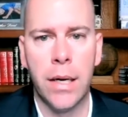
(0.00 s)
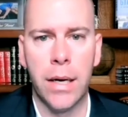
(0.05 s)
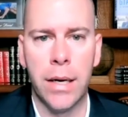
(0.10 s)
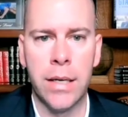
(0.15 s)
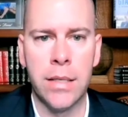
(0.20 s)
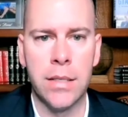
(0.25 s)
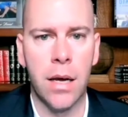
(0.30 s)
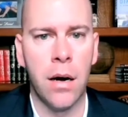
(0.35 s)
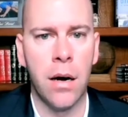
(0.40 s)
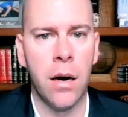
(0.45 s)

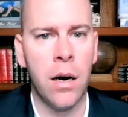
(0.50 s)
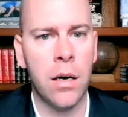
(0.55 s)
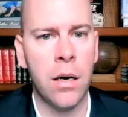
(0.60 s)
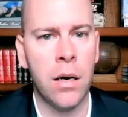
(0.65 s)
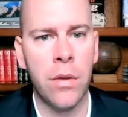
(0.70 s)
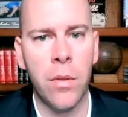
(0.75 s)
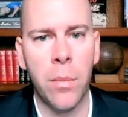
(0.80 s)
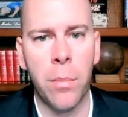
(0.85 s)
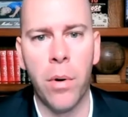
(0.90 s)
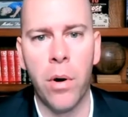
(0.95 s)
He's a hawk
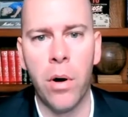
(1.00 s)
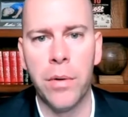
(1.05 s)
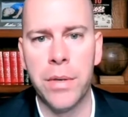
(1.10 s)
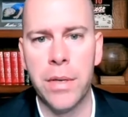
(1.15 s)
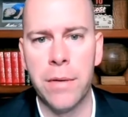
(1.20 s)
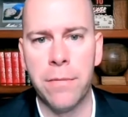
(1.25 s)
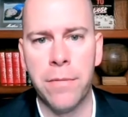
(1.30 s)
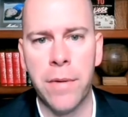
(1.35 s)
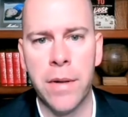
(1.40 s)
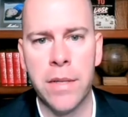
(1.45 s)
on the ball
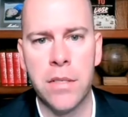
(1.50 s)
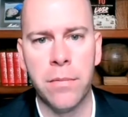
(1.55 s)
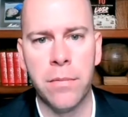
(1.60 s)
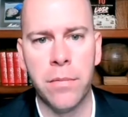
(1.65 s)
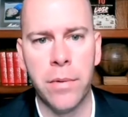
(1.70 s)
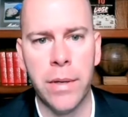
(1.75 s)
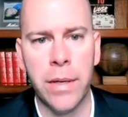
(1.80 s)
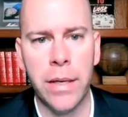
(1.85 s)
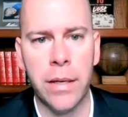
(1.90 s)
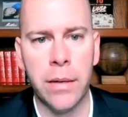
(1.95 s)

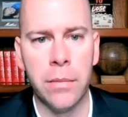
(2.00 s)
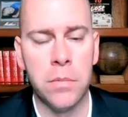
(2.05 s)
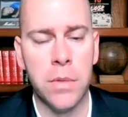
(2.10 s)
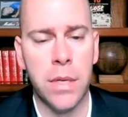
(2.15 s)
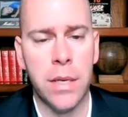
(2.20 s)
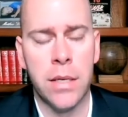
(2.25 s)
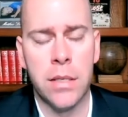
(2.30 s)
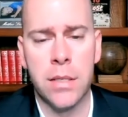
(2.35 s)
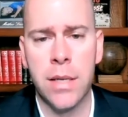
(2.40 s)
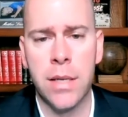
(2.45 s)
defensively and
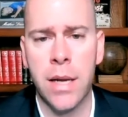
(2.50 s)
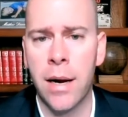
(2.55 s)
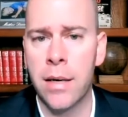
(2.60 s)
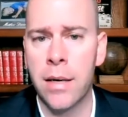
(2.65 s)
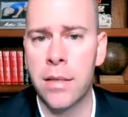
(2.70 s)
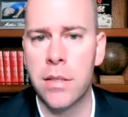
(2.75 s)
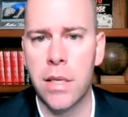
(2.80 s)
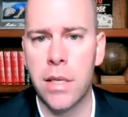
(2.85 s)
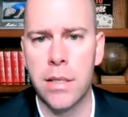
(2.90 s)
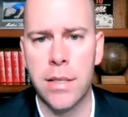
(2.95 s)
is
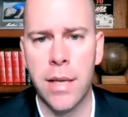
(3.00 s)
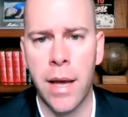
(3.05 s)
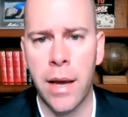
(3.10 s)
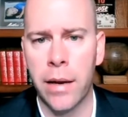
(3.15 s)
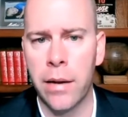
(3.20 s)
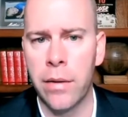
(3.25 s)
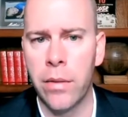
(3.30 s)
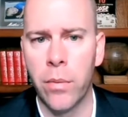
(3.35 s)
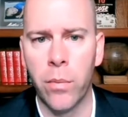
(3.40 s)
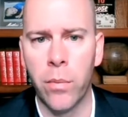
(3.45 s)
constantly
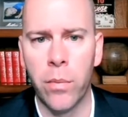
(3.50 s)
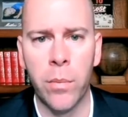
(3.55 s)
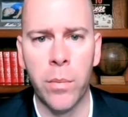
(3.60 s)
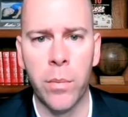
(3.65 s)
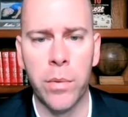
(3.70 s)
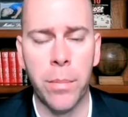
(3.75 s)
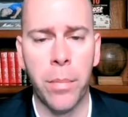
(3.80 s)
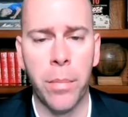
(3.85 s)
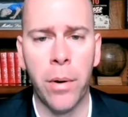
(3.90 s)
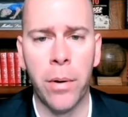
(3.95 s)
attacking the rim
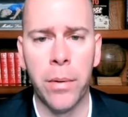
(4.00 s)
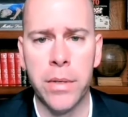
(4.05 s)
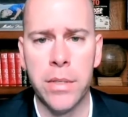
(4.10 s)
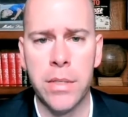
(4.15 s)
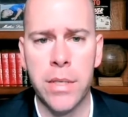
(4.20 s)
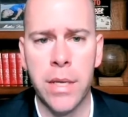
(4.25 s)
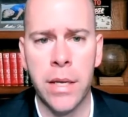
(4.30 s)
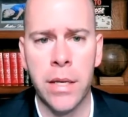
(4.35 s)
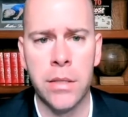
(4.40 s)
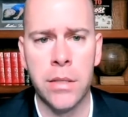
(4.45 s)
with the ball in his
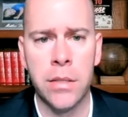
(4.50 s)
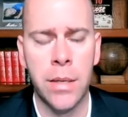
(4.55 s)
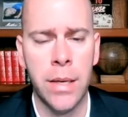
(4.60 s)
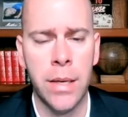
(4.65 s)
hands.